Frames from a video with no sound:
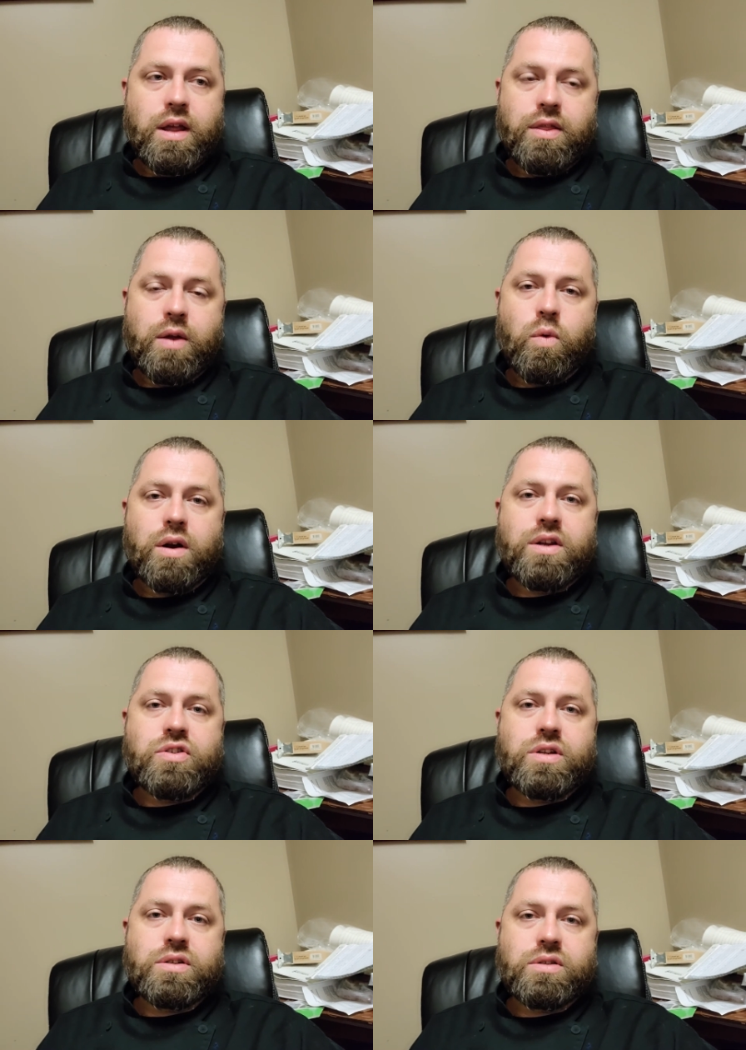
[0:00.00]
They wanted
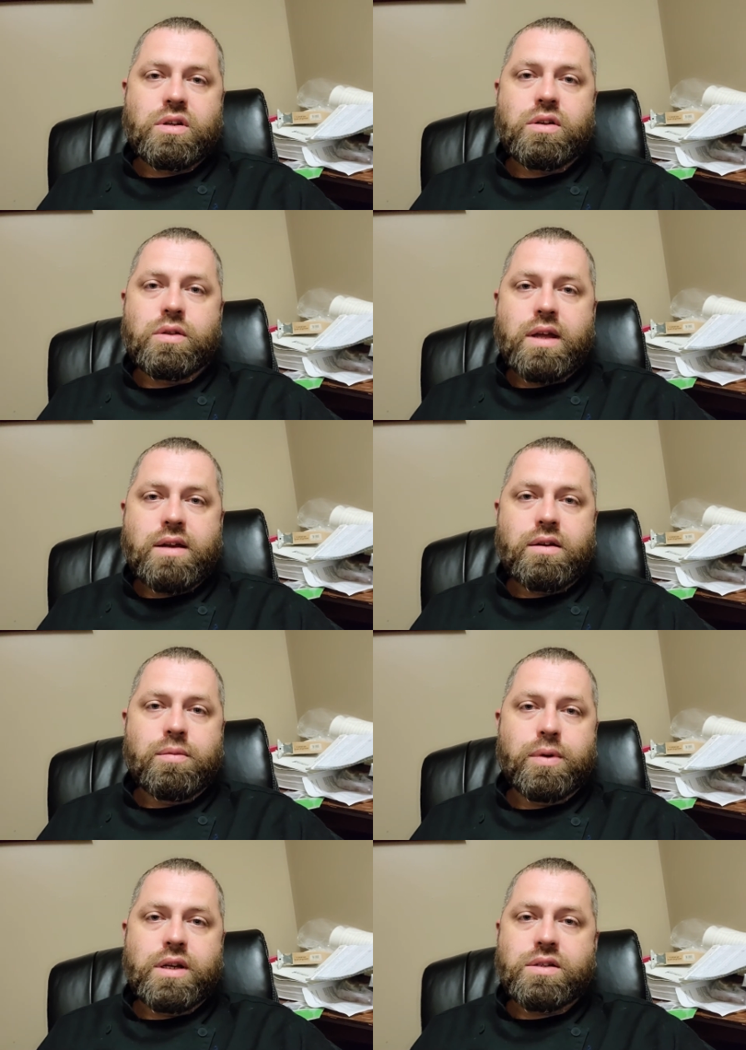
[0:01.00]
Jesus to do that,
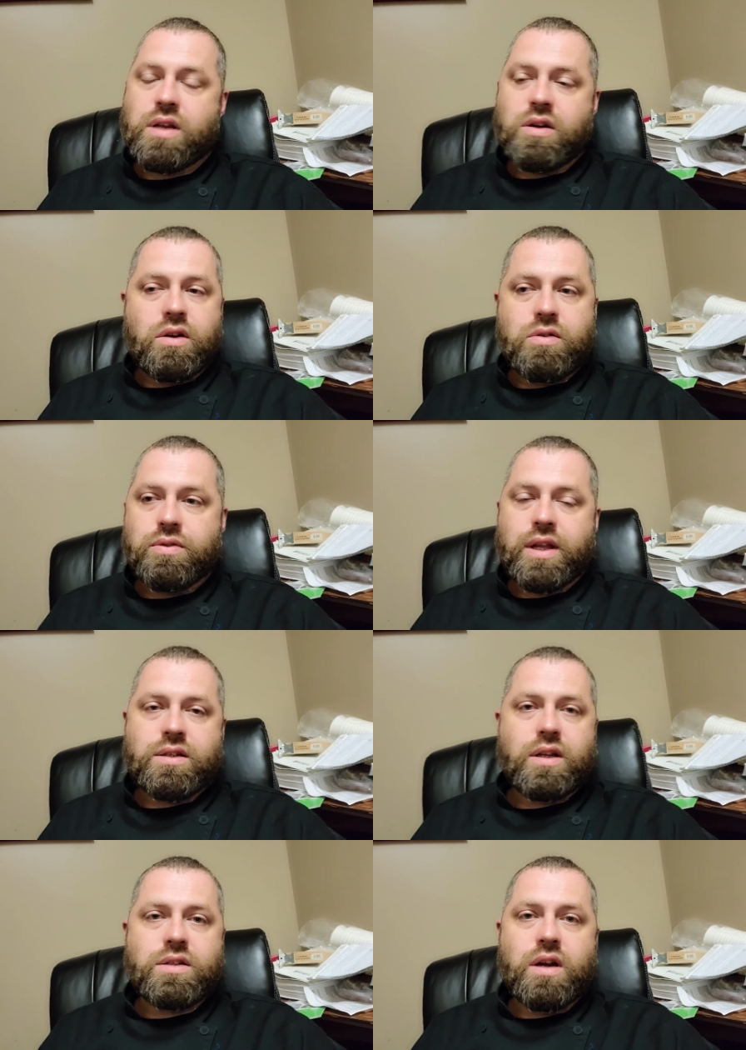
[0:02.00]
but he said, No, that,
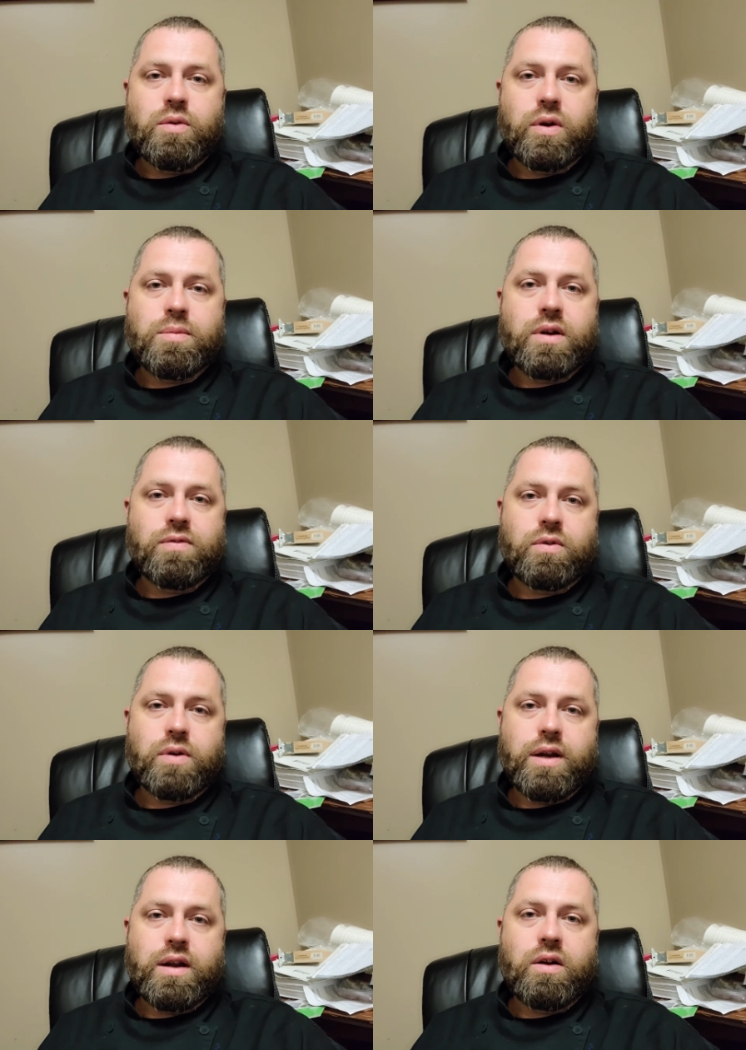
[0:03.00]
that's not what I'm here for
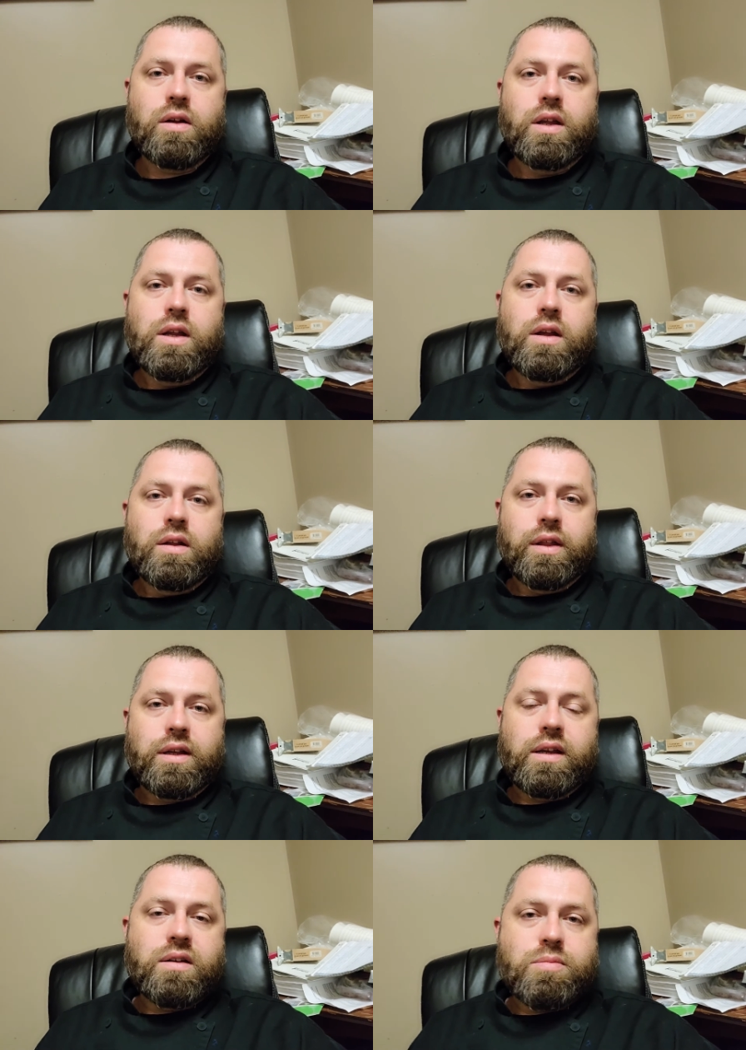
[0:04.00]
right now. The
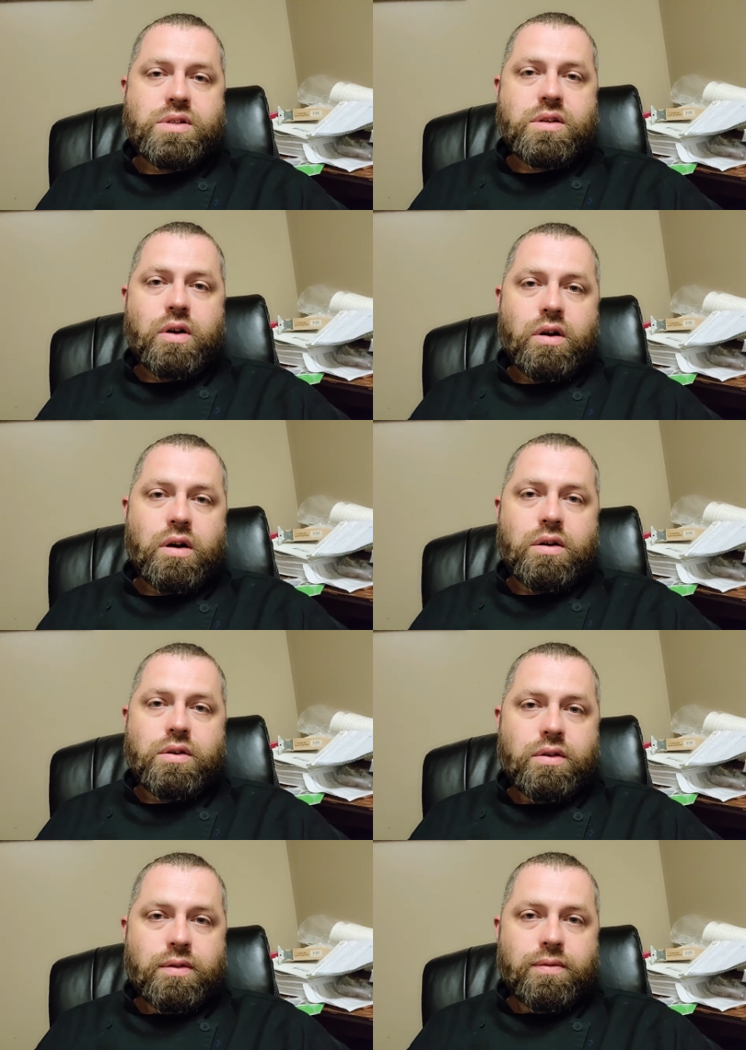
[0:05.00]
kingdom is in your
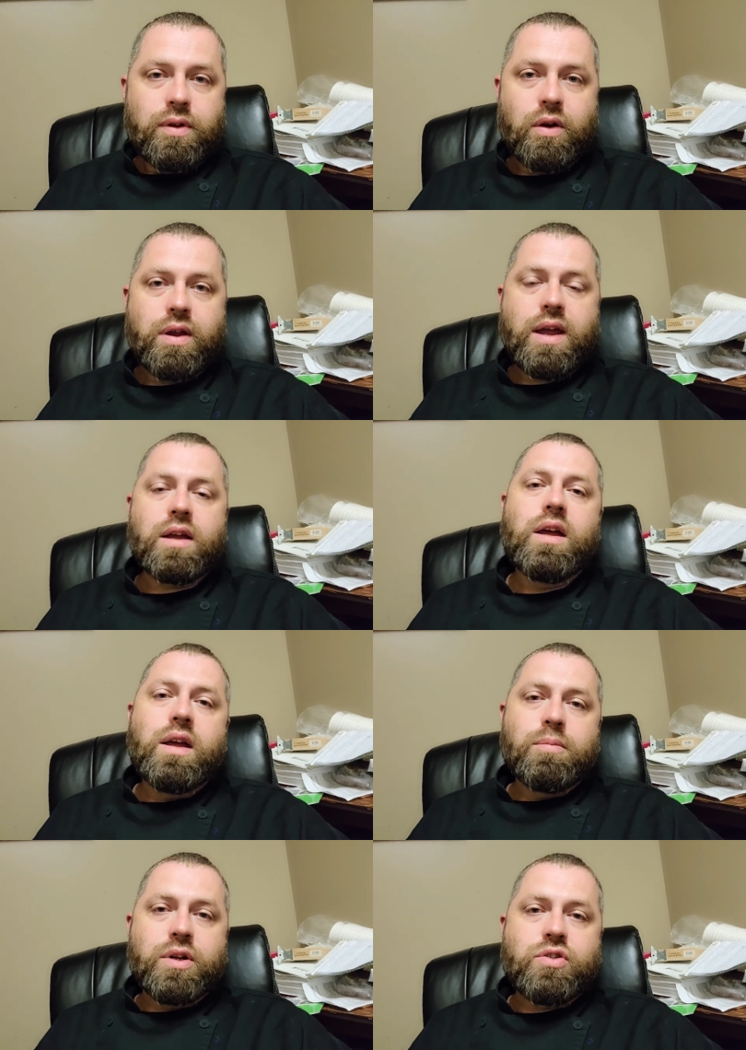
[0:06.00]
heart, okay?
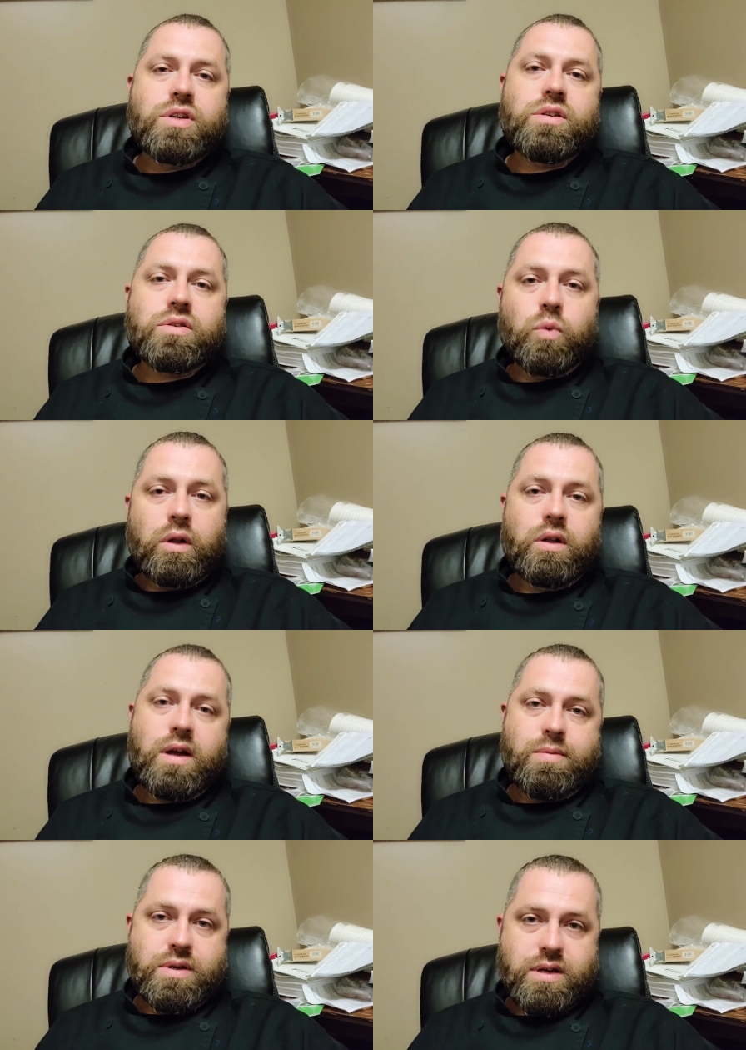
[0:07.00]
But Jesus will
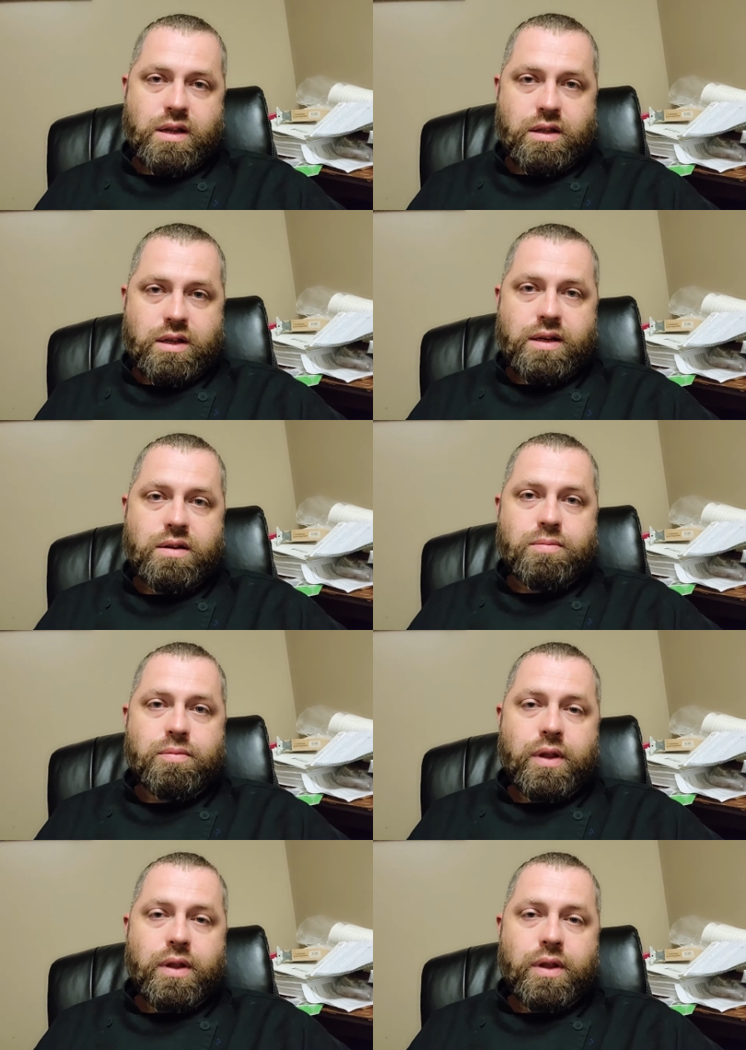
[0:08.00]
come and take the kingdom.